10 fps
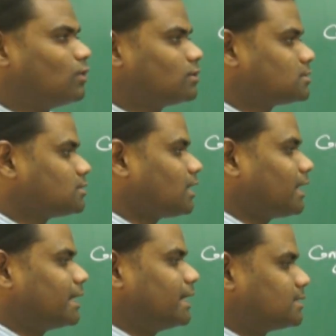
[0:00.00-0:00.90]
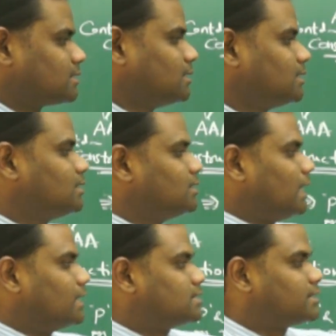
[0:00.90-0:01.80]
what I get
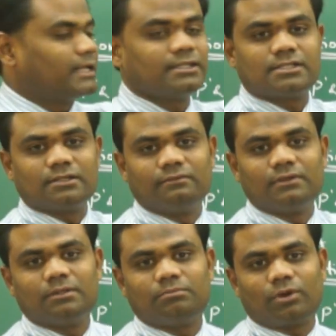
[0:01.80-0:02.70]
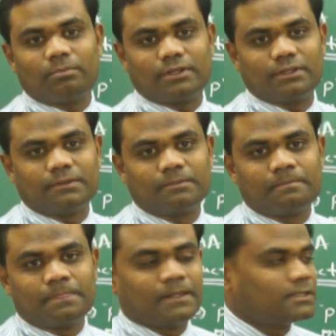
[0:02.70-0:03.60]
as transitive property.
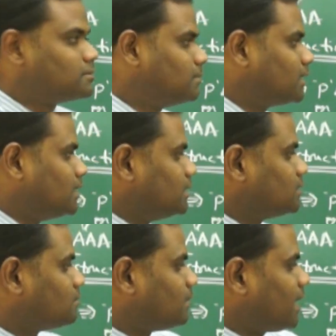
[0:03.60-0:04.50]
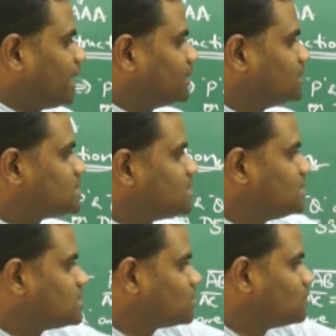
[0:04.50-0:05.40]
Similarly, my angle C
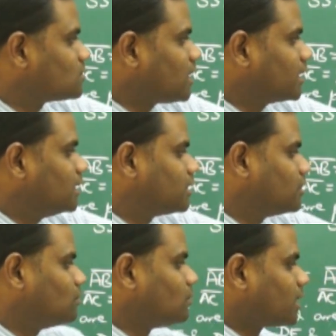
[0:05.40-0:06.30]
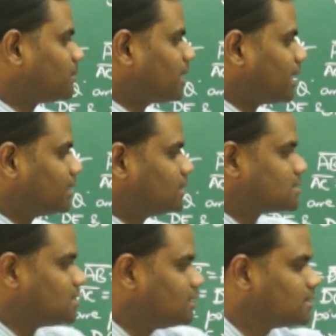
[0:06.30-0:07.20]
is equal to angle Q and my angle
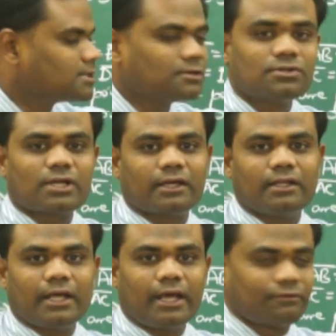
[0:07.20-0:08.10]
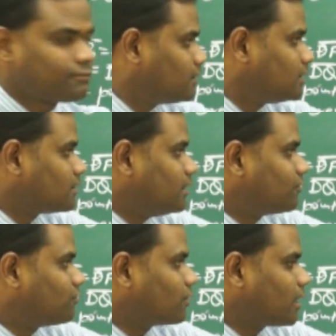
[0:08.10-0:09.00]
C is equal to angle F.
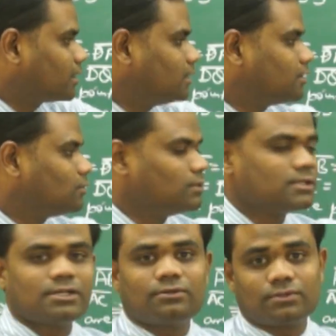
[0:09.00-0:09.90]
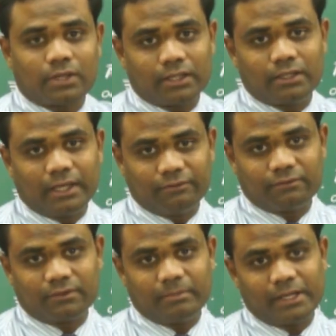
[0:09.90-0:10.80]
Therefore, angle Q is equal to angle F
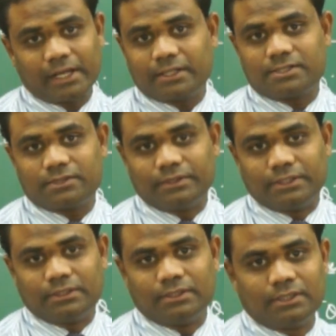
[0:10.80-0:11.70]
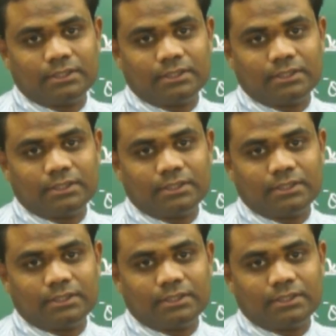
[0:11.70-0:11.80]
by transitivity.